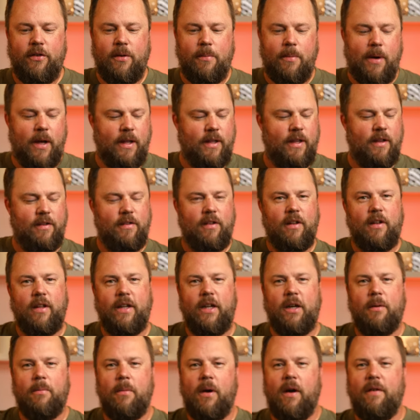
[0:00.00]
also bought these
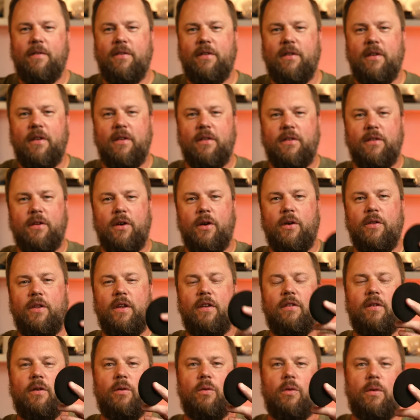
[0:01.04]
little earmuffs.
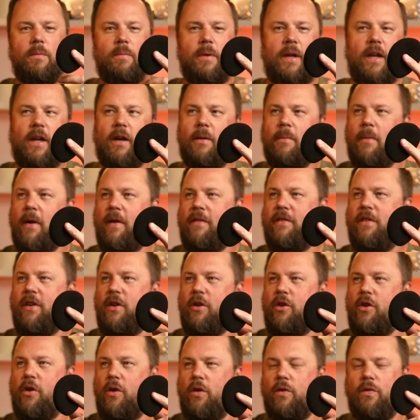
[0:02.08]
So these are would be
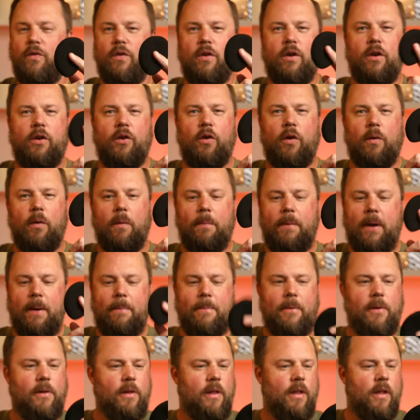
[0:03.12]
earmuffs you'd use for normal
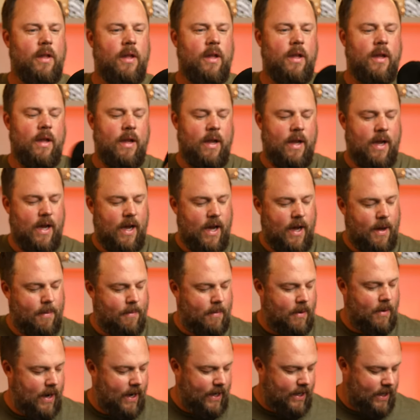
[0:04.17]
people.
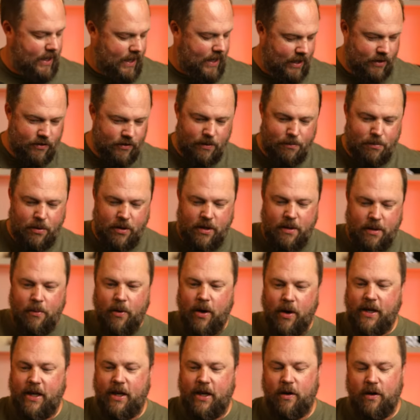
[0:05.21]
Um, I can actually put
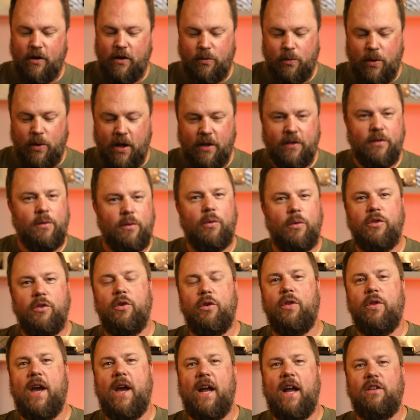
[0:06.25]
them on here as well. So we'll
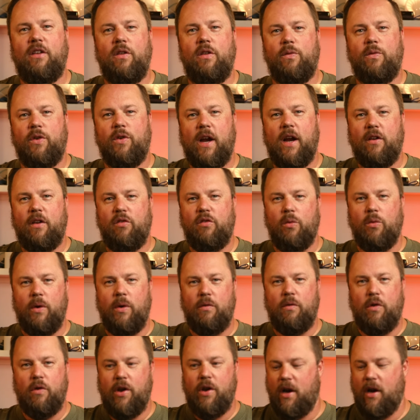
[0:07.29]
do that just for extra
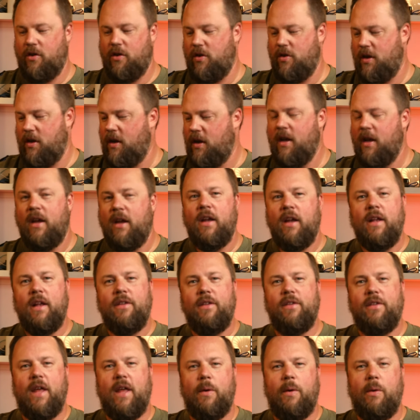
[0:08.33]
wind reduction.
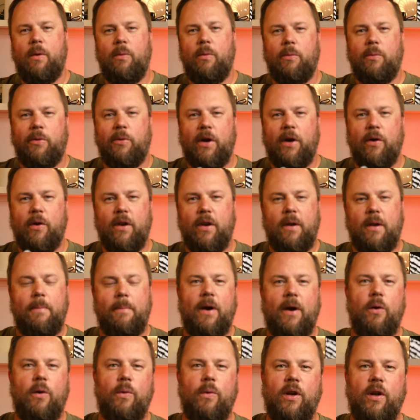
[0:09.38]
So that way when we're out and
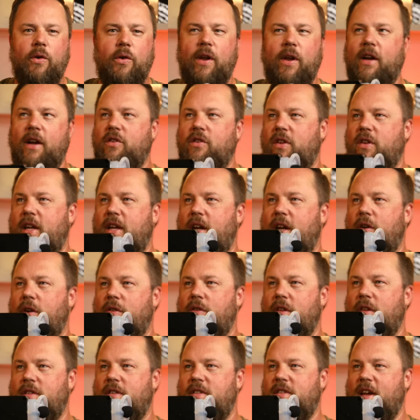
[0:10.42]
about, we don't actually
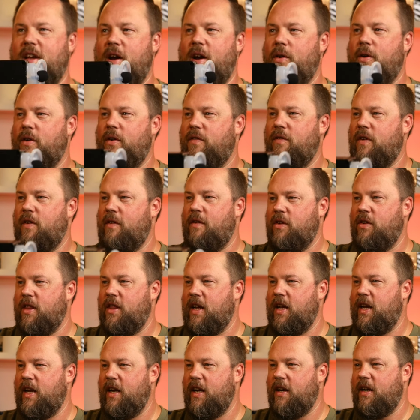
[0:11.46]
hear the sound of
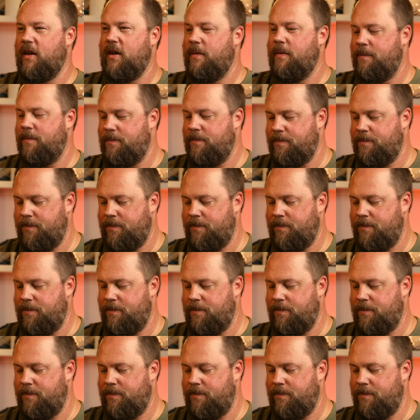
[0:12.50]
everything here.